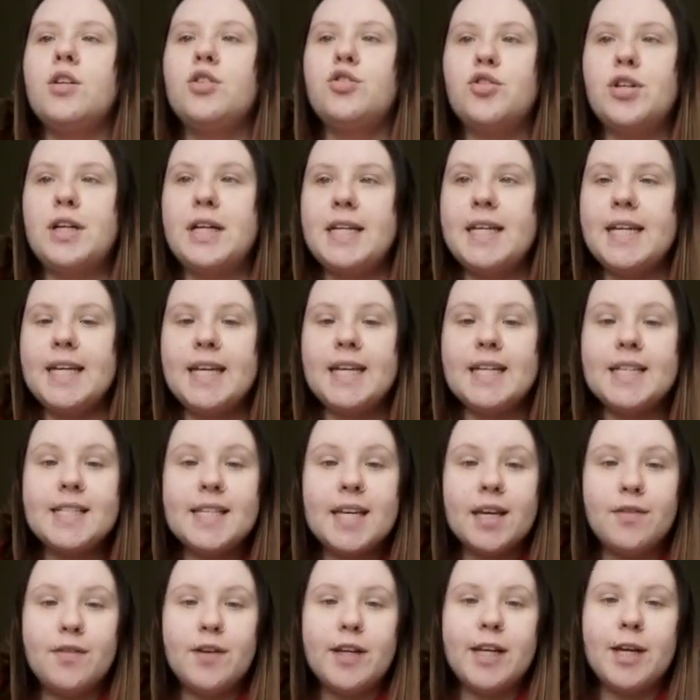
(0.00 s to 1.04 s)
Training is
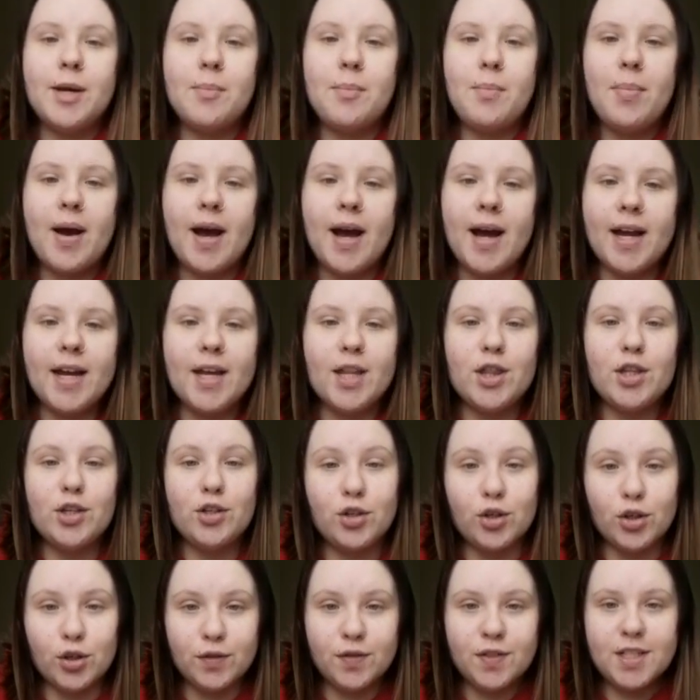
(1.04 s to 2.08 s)
given by the
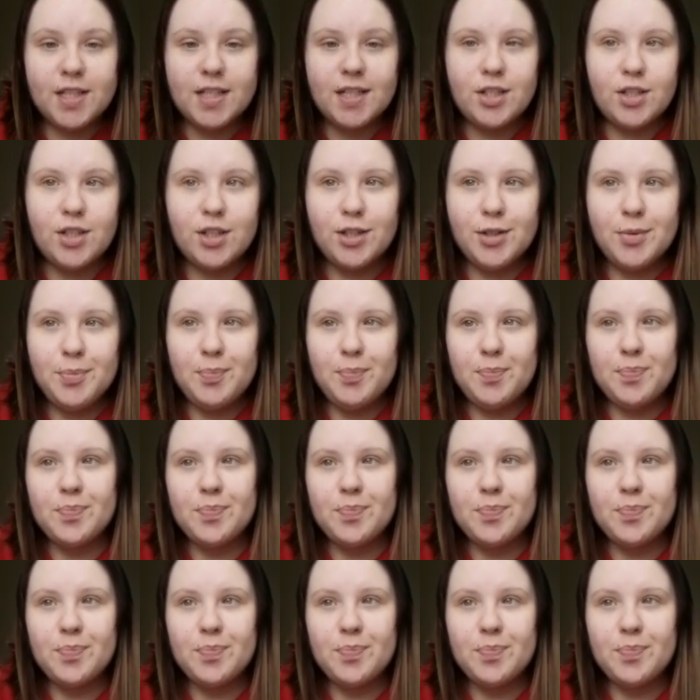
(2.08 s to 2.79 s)
Nerve Centre